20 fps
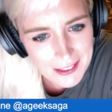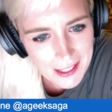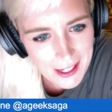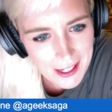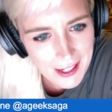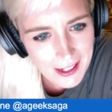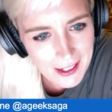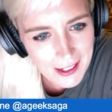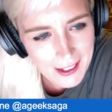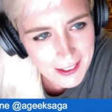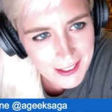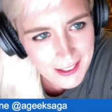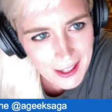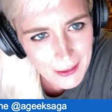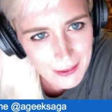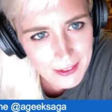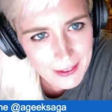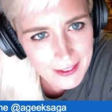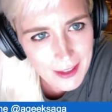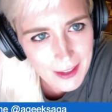That
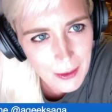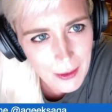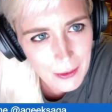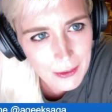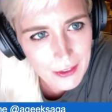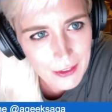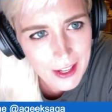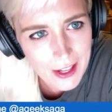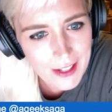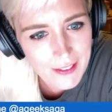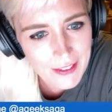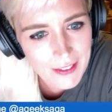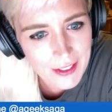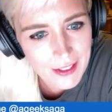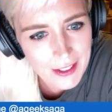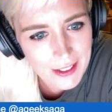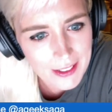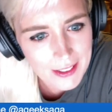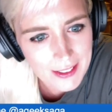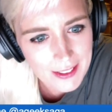was kind of
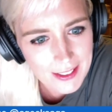a